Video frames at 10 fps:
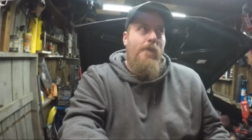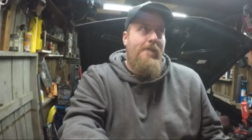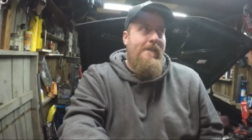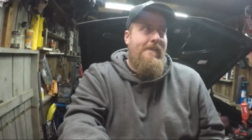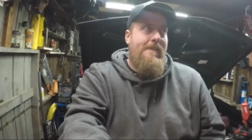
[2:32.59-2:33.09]

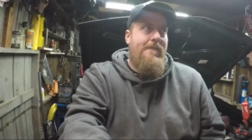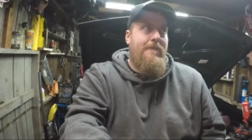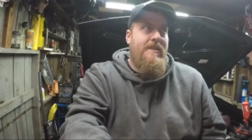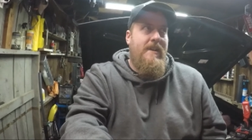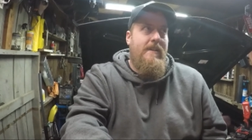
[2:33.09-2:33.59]
I don't know
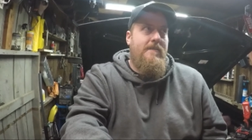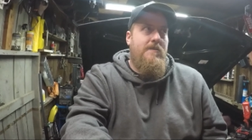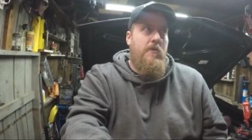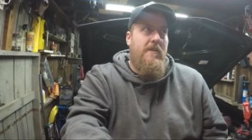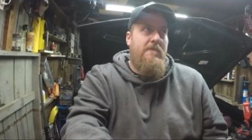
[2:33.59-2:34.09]
10,
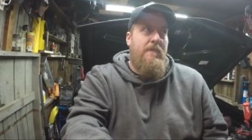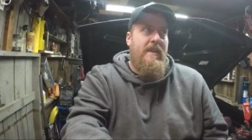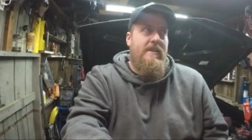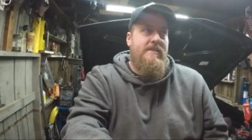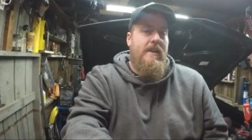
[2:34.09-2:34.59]
12
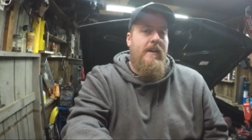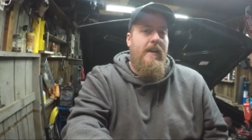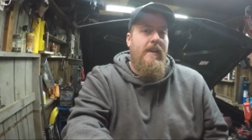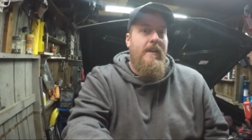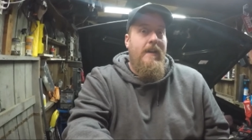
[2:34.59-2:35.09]

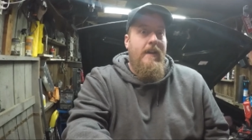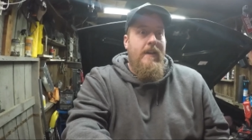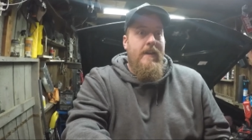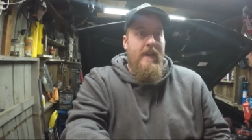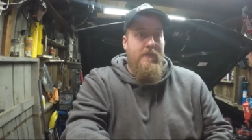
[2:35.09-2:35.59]
psi,
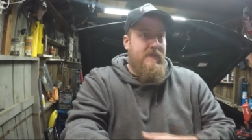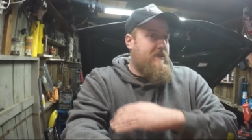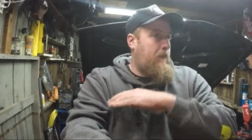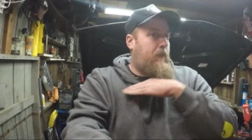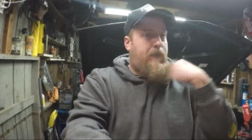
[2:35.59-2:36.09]
it
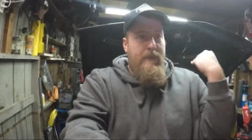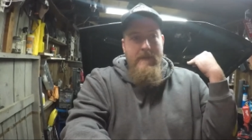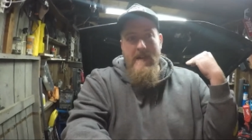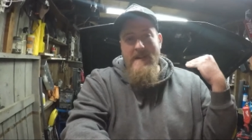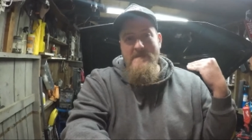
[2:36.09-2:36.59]
was pff,
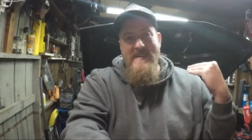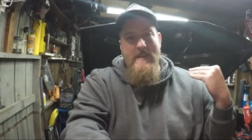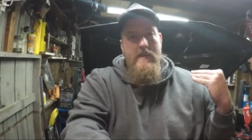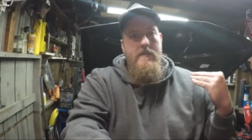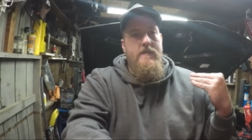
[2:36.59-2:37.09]
I'm
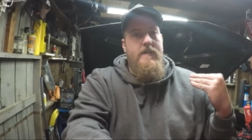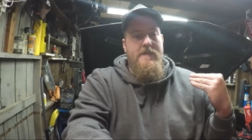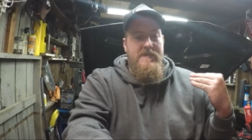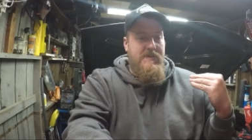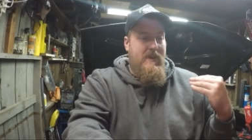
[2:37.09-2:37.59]
done.
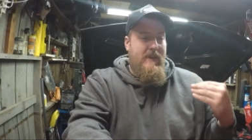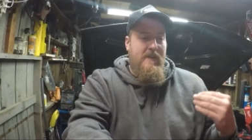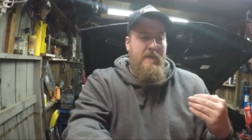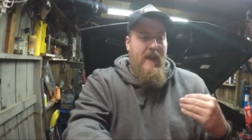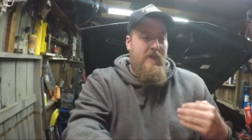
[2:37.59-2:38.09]
It was trying to
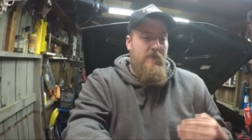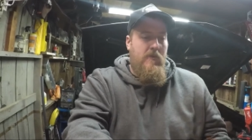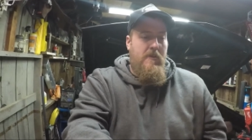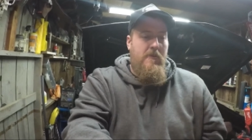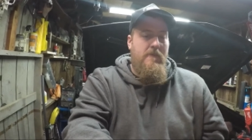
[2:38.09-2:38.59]
command
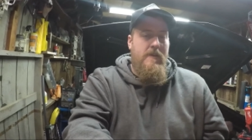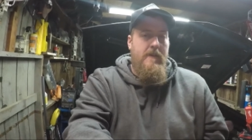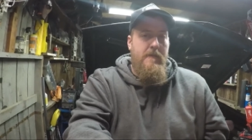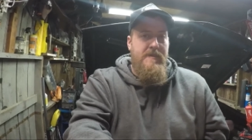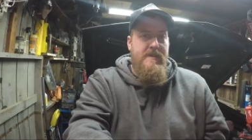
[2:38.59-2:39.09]
well over
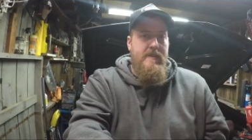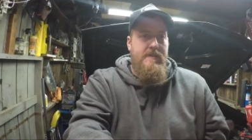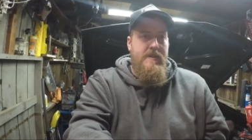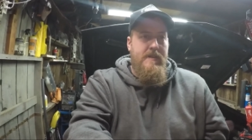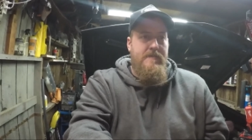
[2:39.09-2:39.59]
100%
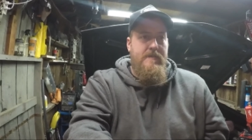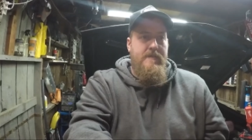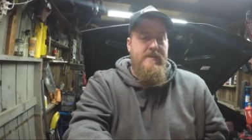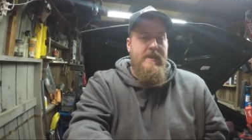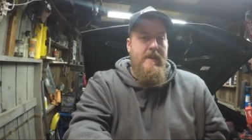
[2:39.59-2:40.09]
injector
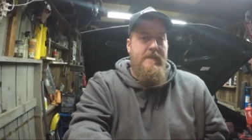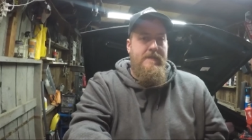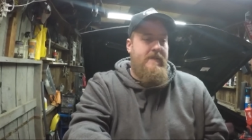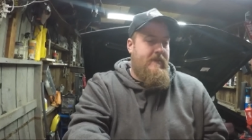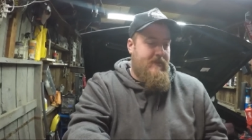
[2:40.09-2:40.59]
duty
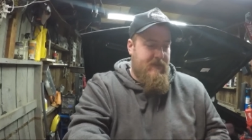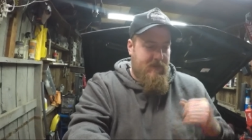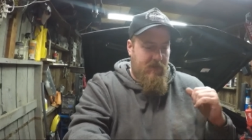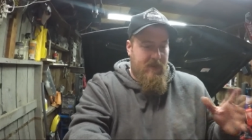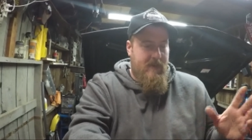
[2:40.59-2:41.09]
cycle, and
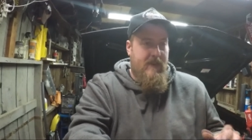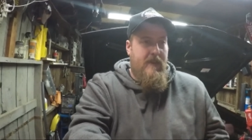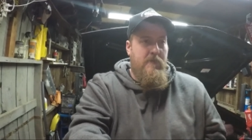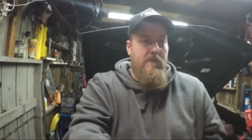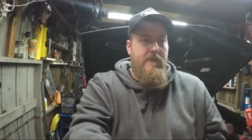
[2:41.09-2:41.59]
just we couldn't get
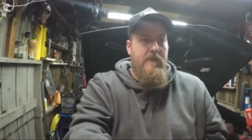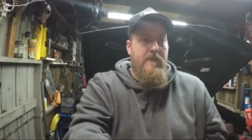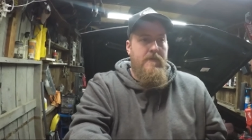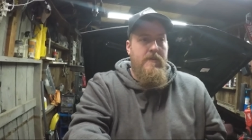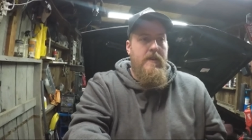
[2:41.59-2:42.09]
any more fuel
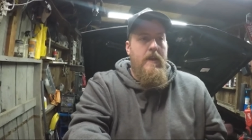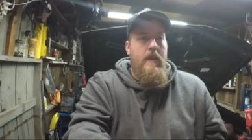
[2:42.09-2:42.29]
through it.